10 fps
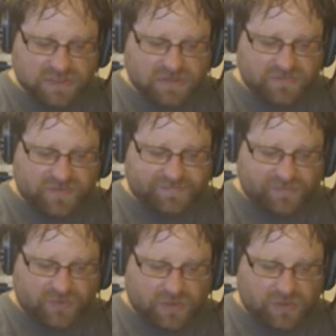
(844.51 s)

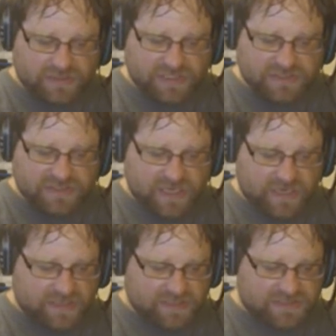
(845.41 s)
Riverworld is an
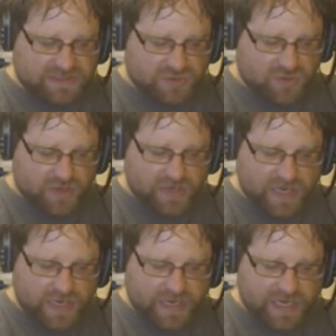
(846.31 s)

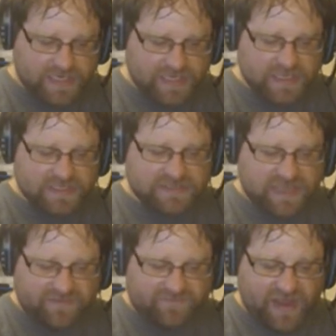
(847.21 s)
extraordinary
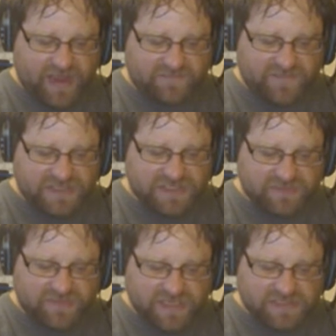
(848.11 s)
sci-fi adventure
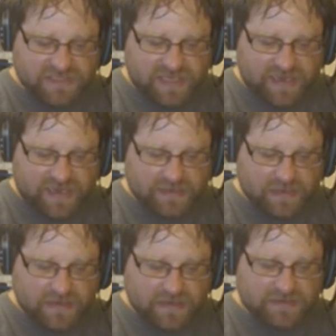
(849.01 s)
based on
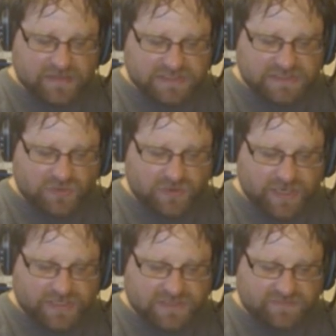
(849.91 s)
the
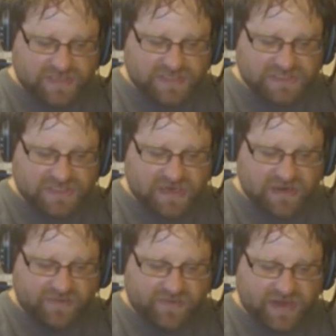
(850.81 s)
stories of legendary
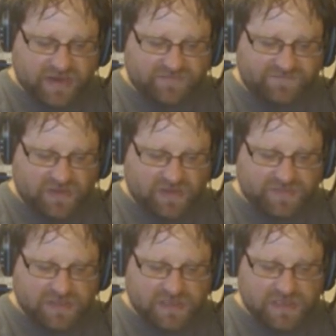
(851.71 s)
writer Philip
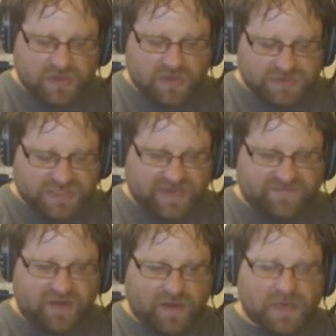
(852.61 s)
Jose Farmer.